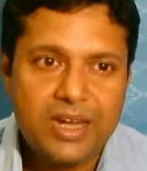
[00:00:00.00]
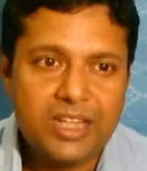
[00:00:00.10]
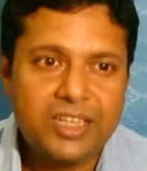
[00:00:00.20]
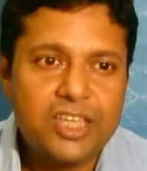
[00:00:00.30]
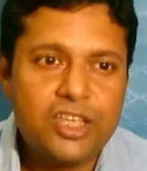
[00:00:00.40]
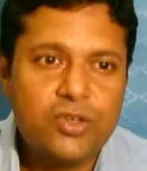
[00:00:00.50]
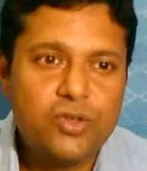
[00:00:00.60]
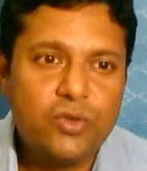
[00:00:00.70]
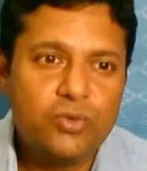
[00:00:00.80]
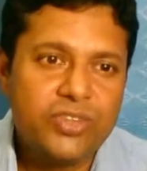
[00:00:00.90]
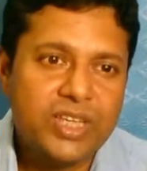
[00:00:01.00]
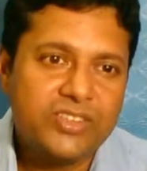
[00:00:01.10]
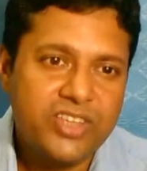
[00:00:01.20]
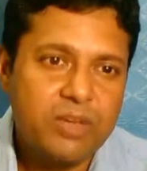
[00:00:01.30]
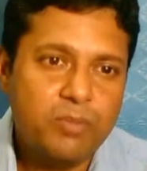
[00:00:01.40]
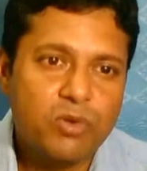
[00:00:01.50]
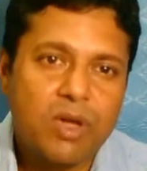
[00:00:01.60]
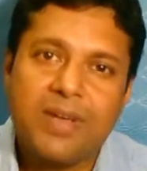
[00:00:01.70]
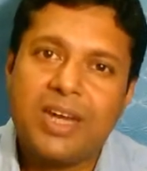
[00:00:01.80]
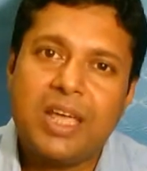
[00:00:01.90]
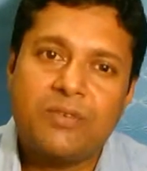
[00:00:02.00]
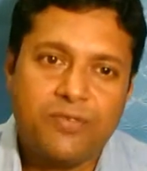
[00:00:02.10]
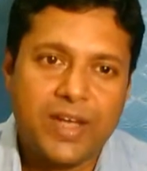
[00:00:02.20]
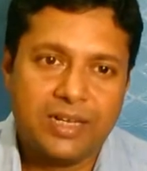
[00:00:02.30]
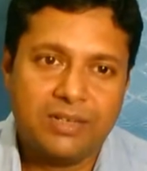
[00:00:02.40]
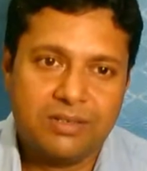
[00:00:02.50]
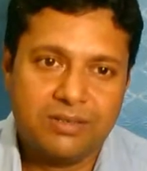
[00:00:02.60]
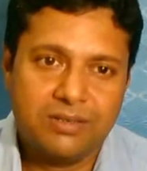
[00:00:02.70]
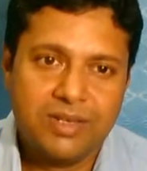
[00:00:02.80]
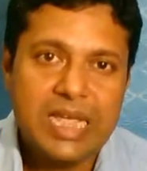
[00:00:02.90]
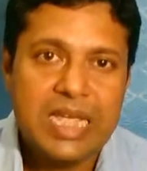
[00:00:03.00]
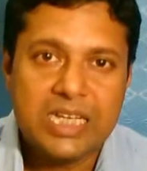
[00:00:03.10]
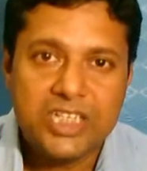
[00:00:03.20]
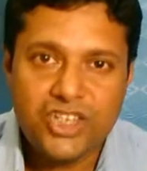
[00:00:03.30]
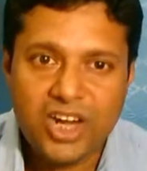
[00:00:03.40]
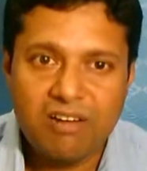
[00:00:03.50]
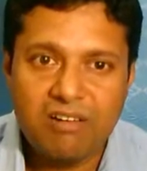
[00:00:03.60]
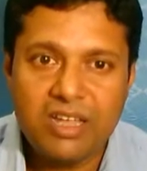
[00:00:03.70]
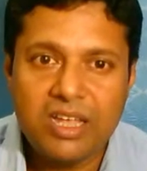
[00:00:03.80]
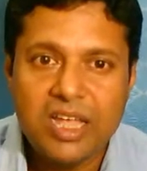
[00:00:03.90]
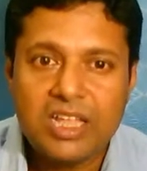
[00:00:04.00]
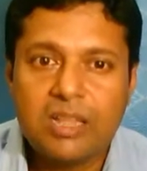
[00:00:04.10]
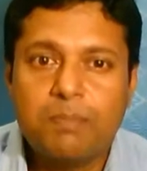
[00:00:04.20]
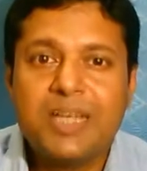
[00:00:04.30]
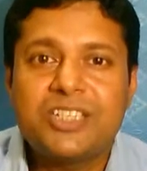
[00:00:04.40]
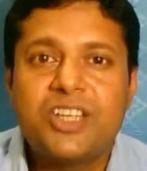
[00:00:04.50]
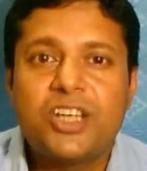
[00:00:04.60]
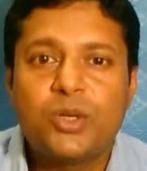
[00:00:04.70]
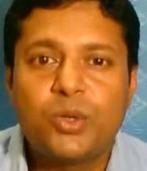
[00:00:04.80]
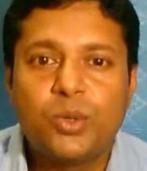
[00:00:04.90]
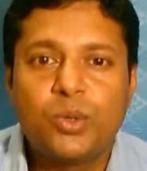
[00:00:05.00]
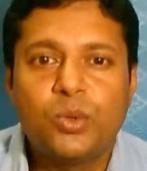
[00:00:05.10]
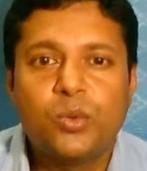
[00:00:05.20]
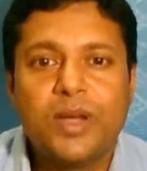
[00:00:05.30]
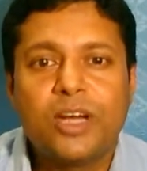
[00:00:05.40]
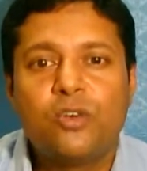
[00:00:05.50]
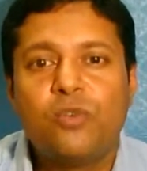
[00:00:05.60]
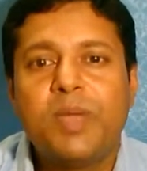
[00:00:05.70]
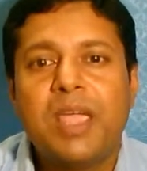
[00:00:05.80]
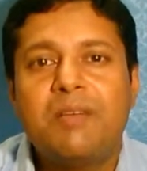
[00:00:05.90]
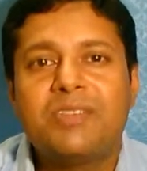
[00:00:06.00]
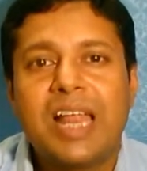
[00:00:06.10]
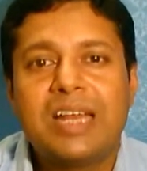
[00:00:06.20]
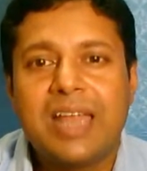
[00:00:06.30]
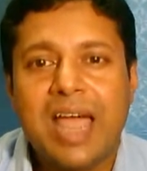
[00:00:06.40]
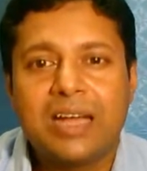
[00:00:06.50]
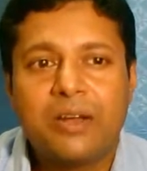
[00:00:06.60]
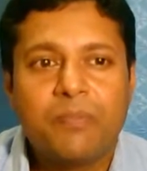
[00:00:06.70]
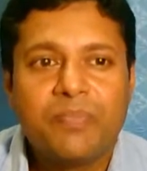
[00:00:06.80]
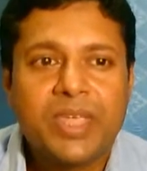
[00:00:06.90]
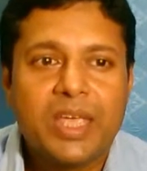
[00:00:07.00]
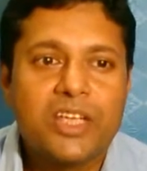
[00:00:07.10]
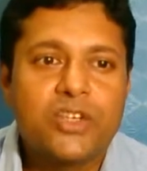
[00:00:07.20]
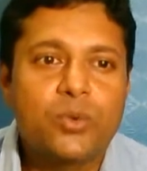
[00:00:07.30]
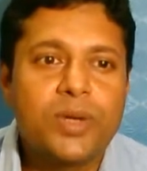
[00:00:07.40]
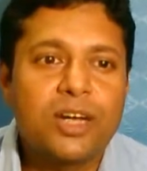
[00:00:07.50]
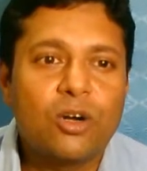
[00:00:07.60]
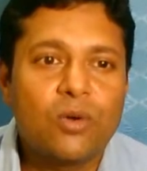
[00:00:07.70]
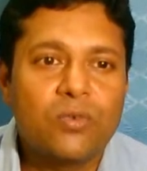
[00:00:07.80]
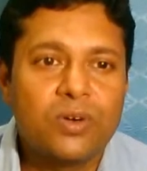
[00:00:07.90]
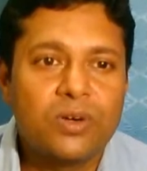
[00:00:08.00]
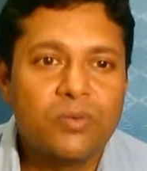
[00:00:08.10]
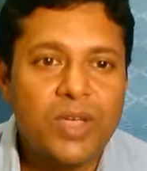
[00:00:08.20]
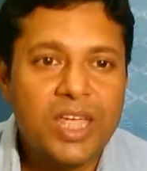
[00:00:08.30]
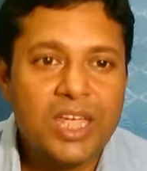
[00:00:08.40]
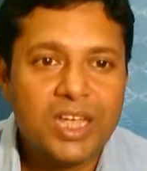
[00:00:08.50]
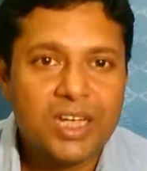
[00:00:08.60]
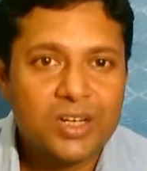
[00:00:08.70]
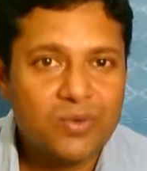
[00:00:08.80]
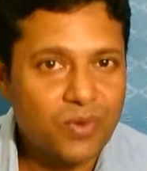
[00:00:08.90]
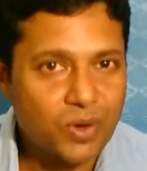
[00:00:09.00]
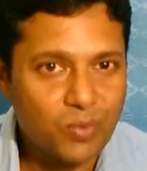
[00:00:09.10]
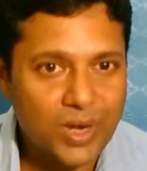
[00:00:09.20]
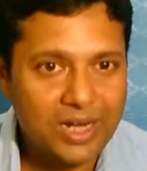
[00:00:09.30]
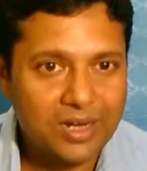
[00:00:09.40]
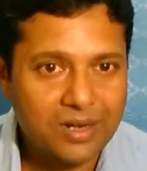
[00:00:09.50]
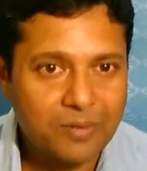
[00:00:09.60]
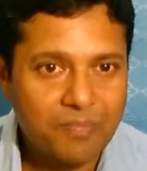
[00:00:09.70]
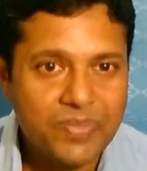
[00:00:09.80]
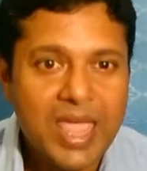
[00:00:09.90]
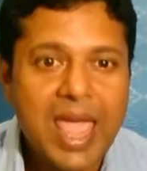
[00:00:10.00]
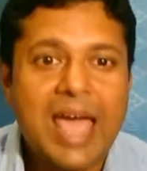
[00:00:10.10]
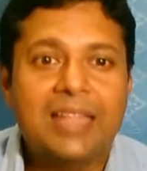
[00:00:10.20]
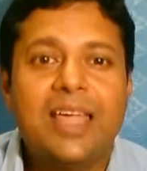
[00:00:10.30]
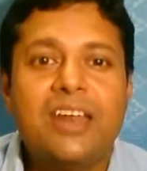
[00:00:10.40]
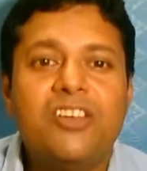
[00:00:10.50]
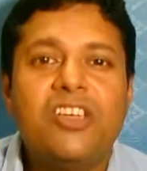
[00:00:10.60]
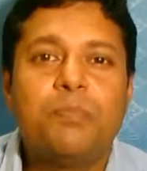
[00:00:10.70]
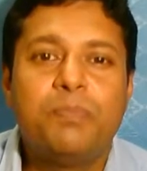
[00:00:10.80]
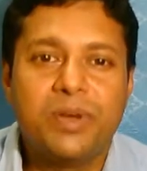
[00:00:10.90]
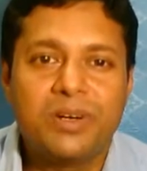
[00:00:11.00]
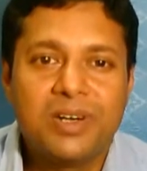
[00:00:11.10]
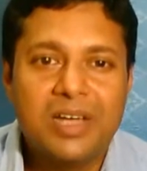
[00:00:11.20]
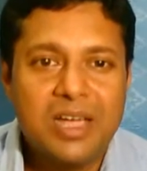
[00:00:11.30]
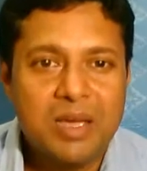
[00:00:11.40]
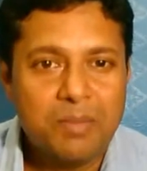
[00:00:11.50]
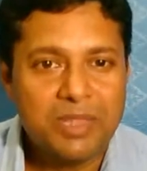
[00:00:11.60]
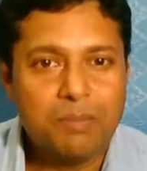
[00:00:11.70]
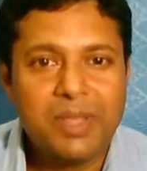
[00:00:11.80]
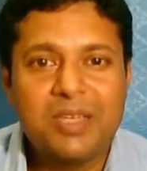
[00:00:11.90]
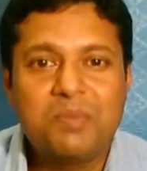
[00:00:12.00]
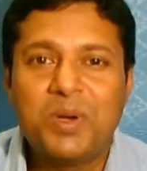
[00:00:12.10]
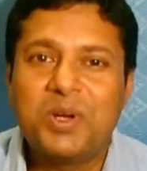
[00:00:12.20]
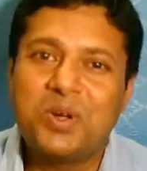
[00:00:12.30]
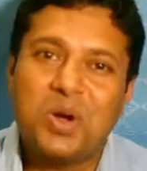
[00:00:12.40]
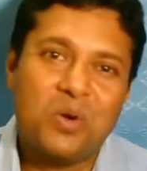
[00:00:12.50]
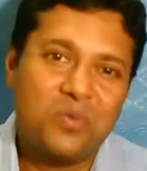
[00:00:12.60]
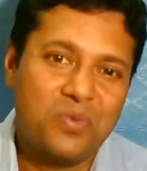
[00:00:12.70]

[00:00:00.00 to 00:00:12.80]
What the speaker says: Nothing you say seems to have any effect. Generally, the best thing to do when a two behaves like that is to get out of her way for a while and then reappear with a big bit of